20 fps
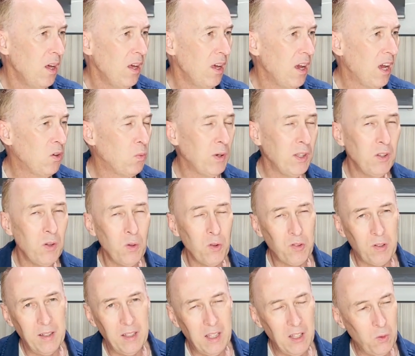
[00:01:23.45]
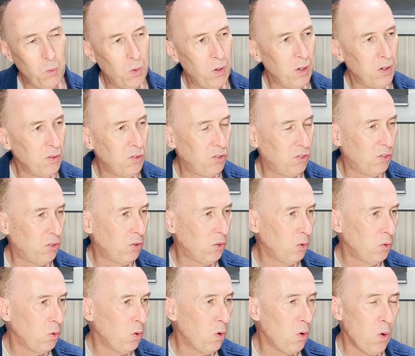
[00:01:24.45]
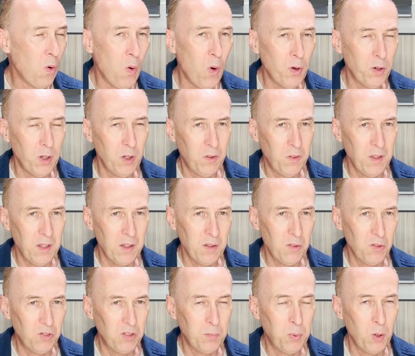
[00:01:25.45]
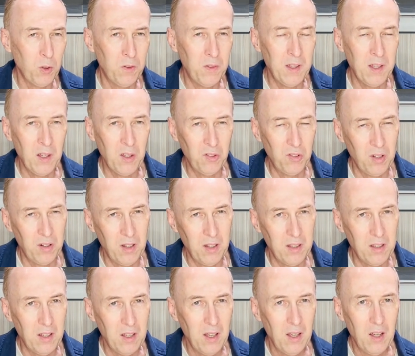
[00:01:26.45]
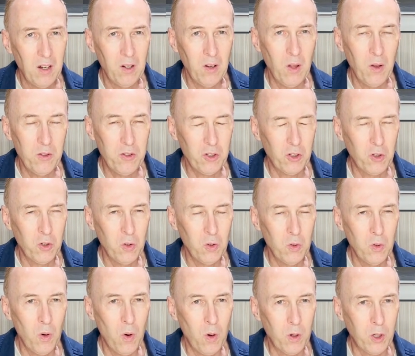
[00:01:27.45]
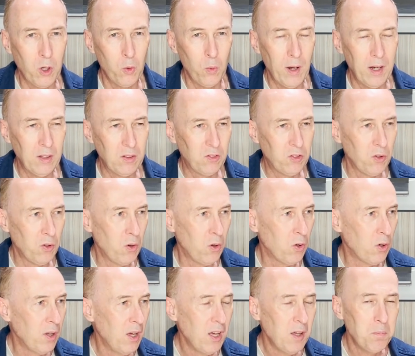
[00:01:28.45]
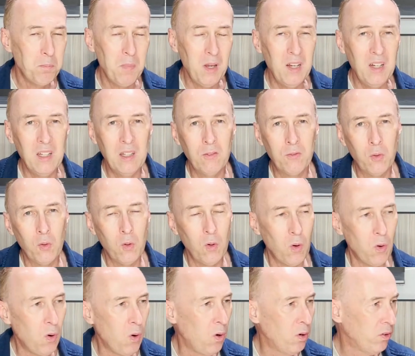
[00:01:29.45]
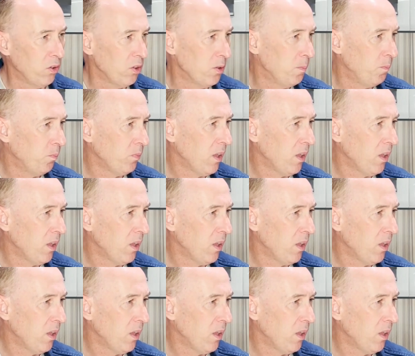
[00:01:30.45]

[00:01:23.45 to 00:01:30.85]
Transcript: And we use linking words to order things, to put things in a logical or correct or meaningful order.